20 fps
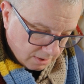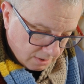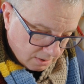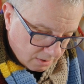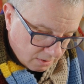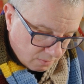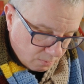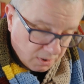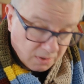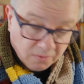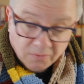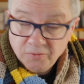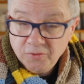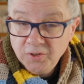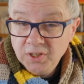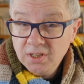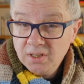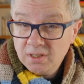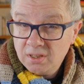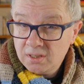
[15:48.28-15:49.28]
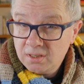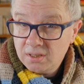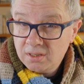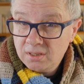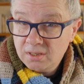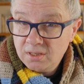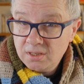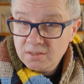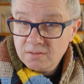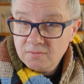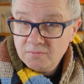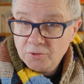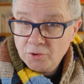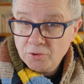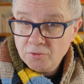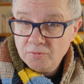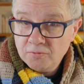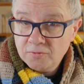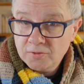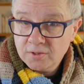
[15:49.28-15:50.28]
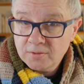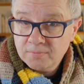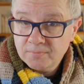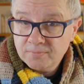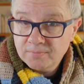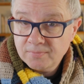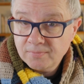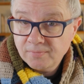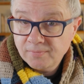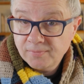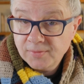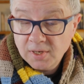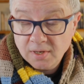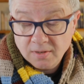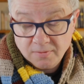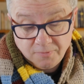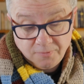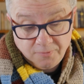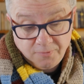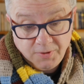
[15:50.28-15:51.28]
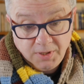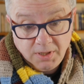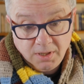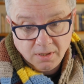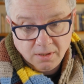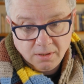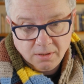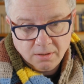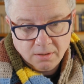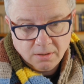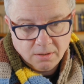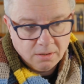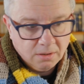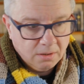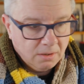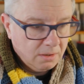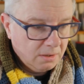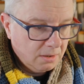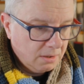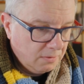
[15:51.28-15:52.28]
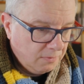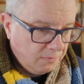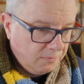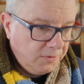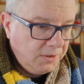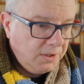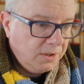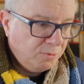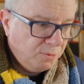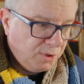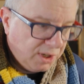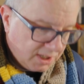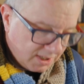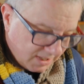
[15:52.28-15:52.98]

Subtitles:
or where fear is involved. And fear-based